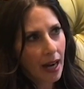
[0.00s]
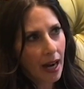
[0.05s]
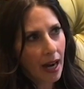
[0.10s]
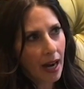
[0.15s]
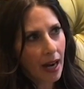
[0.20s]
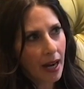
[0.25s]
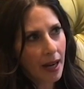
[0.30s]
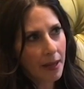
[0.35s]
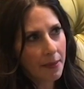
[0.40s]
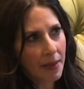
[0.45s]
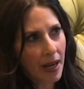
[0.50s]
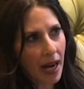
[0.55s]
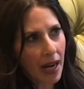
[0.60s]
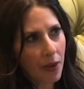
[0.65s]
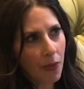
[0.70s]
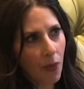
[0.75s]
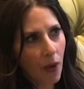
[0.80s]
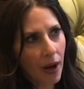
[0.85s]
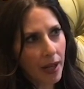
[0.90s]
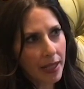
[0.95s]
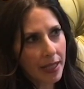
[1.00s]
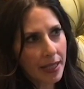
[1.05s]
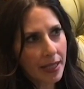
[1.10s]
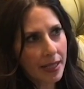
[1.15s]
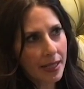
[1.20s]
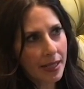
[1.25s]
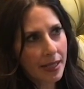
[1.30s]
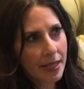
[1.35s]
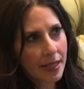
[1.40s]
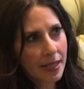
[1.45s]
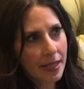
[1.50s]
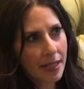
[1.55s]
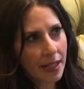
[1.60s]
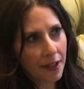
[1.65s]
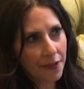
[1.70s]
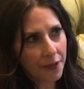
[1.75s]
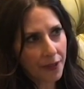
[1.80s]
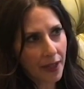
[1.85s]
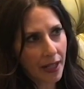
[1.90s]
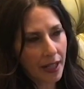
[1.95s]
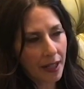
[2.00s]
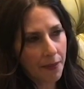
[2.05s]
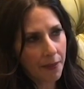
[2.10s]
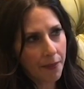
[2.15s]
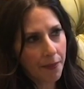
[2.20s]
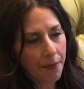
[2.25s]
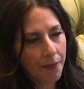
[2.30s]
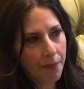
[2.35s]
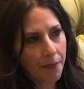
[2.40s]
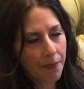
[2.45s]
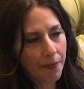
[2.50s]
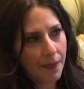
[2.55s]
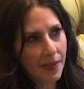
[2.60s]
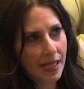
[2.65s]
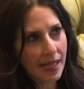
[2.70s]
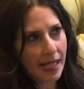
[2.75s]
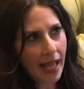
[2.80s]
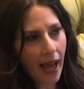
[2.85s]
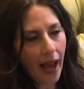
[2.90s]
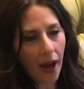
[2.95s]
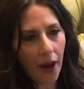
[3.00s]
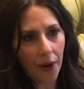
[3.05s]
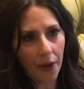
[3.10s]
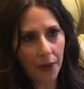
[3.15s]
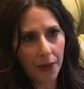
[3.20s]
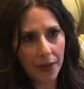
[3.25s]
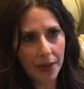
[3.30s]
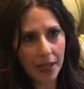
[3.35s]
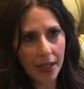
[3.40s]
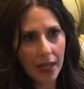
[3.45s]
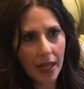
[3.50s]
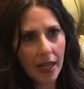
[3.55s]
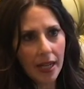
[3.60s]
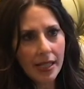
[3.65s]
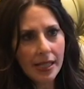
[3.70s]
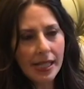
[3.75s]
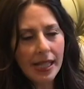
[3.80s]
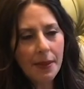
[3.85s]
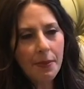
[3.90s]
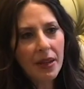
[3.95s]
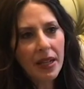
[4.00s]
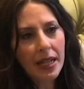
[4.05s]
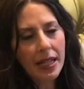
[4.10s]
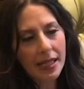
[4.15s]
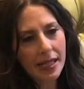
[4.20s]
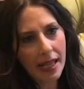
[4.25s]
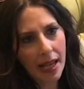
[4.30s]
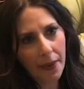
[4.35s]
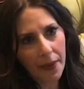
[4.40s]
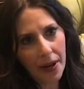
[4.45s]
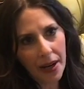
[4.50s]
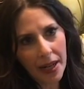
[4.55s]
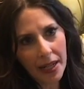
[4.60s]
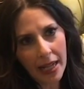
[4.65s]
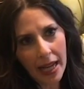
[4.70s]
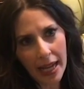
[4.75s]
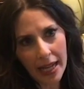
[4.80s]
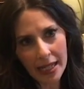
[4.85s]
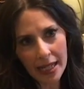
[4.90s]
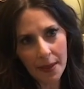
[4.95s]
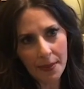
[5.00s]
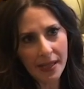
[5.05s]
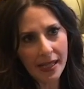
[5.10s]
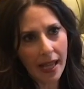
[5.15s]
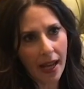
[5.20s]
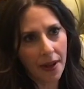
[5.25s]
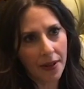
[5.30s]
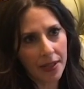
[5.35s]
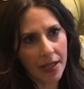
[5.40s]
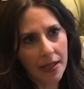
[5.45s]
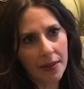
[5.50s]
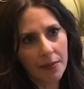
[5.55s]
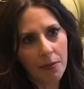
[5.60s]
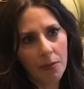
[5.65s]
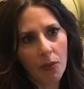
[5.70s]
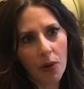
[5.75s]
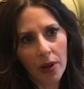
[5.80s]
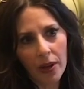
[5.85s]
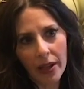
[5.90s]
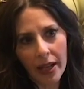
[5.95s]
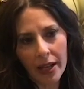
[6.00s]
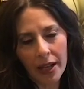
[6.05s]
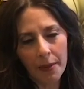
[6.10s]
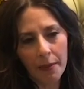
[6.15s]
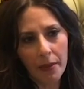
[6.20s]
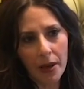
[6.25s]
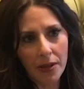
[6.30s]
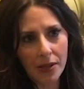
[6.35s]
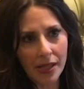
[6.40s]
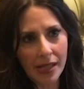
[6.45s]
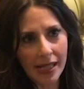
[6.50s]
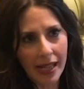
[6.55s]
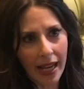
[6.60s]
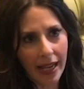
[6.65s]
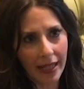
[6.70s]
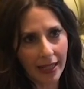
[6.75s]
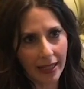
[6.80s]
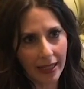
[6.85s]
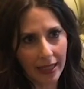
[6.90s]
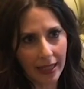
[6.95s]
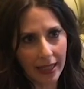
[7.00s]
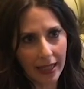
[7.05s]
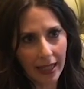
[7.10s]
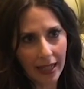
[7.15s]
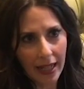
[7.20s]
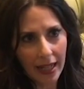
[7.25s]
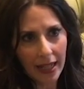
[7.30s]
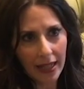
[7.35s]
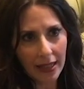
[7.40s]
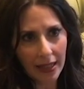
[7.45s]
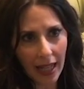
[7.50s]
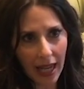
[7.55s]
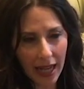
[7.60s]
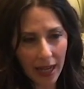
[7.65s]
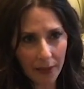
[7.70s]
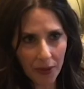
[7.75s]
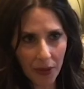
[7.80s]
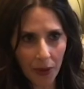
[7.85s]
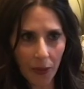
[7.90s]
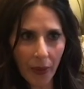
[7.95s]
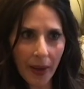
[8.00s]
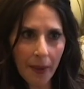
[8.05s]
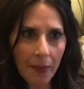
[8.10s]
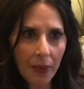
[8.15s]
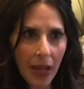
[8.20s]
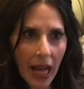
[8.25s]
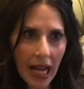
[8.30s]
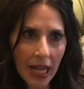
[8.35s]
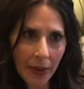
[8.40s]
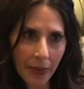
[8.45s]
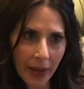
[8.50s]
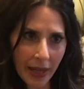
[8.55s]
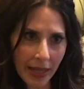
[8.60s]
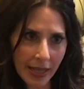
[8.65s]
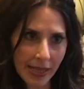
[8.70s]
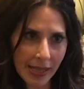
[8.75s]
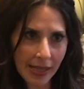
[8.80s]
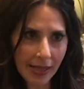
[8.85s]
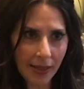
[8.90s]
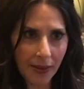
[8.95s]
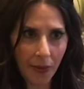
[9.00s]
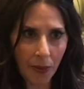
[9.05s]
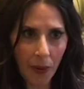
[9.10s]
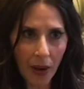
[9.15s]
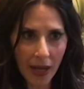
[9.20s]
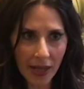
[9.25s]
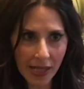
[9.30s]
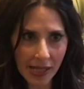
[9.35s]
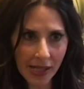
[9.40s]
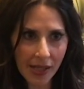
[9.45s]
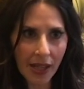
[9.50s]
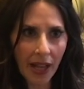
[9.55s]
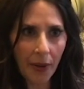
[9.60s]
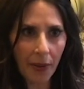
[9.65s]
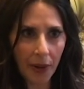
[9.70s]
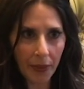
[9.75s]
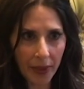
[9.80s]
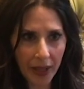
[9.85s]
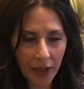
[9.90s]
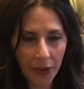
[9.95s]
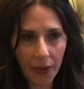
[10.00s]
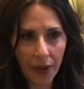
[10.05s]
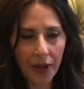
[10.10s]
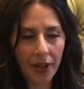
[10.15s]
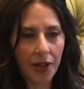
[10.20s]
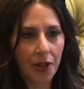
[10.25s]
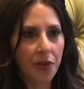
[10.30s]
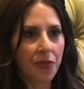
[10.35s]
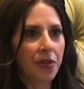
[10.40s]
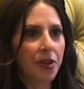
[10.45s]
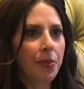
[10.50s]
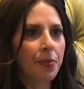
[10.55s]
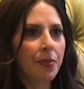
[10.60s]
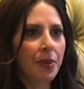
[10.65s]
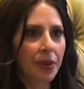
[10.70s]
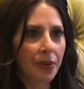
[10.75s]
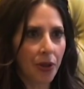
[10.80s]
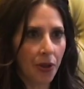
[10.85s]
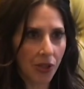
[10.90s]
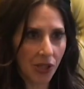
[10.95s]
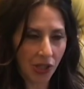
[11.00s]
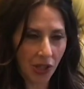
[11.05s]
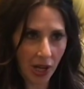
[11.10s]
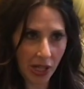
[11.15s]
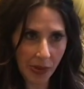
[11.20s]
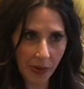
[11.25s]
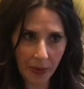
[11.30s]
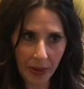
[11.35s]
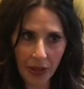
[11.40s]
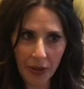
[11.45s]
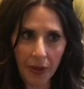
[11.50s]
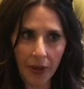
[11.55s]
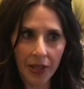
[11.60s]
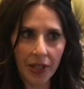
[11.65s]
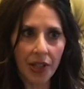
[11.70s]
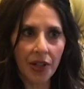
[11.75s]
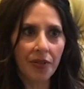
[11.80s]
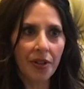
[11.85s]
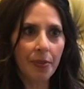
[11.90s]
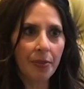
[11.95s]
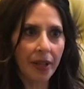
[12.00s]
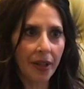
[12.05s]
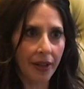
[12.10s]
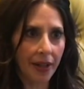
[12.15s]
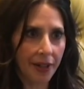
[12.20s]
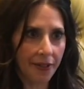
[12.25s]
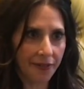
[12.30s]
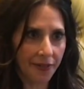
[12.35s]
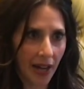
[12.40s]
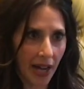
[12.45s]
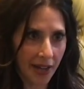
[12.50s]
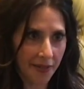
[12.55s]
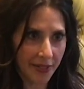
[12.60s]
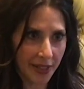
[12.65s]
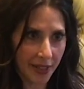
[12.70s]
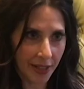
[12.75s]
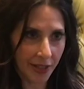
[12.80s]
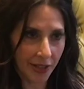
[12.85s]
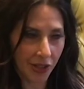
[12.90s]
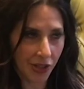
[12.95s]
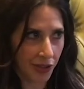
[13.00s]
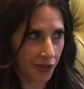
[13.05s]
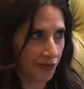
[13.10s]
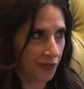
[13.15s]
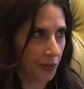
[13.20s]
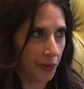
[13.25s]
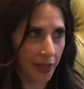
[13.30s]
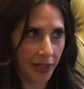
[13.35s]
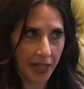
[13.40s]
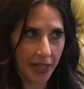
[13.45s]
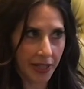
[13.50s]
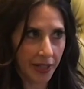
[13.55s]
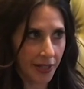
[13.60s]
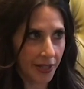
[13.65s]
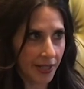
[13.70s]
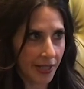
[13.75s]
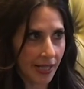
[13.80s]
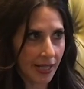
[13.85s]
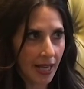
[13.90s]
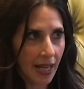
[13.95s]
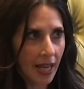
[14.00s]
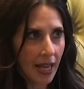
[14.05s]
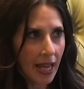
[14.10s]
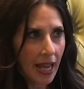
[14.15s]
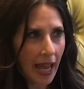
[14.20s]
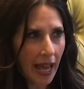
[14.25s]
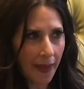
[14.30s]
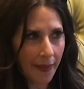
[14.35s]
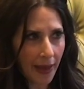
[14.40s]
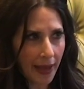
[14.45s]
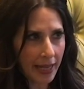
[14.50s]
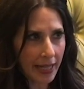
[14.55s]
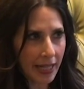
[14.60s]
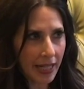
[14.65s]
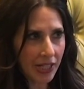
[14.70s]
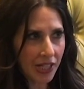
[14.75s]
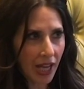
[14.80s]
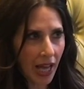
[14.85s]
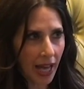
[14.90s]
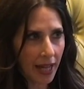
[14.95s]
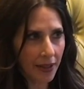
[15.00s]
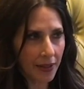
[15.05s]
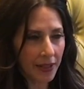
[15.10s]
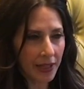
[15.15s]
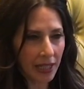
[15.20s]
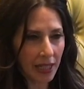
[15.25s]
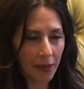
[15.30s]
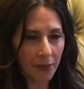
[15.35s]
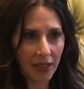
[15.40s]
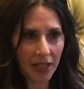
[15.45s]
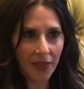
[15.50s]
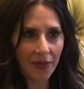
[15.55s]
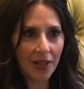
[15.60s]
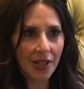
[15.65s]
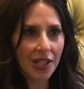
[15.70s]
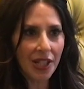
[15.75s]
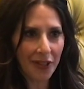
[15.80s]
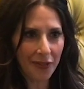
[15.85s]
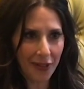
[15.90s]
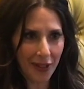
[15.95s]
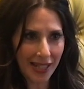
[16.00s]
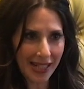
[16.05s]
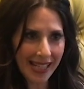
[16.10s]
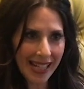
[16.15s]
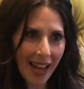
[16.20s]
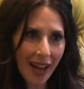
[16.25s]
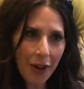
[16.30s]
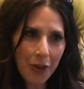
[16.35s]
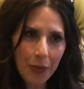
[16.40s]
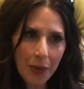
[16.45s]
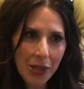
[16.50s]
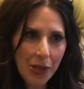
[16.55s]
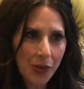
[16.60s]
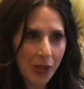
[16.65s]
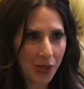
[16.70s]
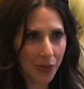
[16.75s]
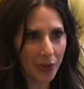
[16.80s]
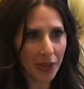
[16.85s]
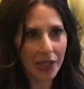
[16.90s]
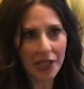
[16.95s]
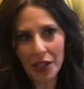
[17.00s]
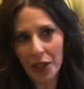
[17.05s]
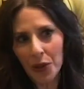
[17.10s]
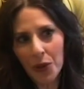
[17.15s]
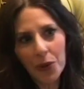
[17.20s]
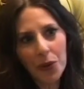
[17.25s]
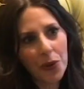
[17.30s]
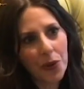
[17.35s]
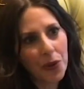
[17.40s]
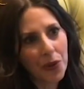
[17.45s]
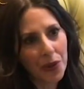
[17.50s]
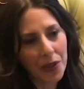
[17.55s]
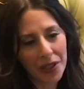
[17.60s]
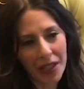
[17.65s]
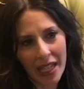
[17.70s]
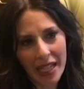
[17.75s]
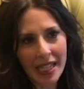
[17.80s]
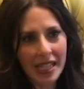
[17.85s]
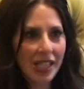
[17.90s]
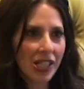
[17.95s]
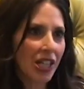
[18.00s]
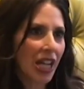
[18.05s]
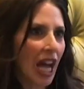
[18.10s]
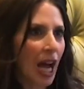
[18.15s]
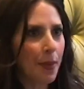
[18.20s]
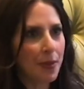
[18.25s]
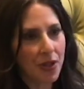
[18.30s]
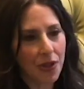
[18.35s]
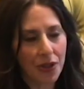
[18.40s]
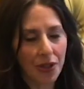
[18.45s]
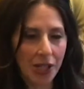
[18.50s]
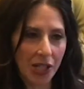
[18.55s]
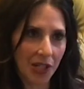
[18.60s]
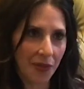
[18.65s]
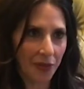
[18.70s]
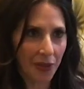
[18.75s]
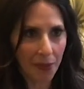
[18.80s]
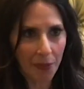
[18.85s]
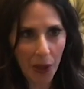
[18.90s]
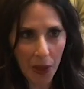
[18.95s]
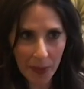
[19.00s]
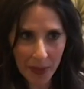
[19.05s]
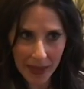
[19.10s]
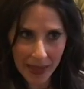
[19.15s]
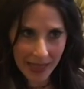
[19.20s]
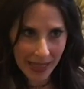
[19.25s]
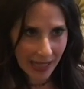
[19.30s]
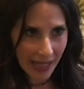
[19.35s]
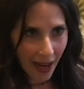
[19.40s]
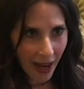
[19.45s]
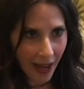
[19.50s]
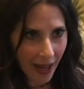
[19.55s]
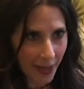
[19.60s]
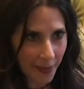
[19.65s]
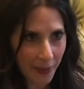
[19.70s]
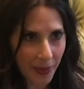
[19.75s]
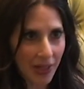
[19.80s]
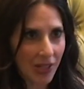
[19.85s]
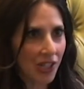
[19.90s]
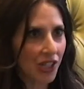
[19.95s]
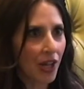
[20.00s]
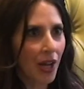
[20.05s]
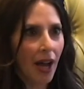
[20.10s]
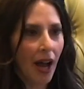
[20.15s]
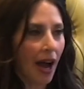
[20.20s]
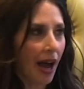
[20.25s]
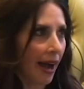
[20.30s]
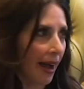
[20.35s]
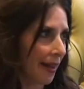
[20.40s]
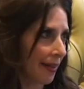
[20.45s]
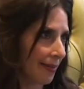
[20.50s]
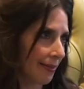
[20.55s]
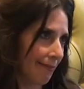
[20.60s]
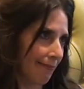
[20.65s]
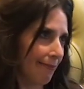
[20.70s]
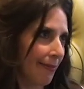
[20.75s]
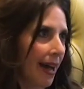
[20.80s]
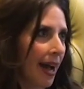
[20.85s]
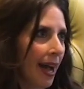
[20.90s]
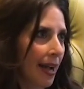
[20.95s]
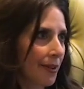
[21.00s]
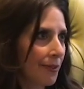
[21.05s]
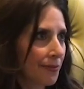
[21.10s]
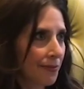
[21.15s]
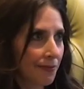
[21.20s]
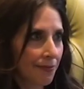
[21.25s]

I wanted a different sound. See, because they were going to end up sounding more like a mosaic, like the way Black Wings was. They were recorded those songs were recorded over a period of 5 years or 4 years. And they each had a little bit of a different sound, which was really cool, and they each captured a different moment in time, which I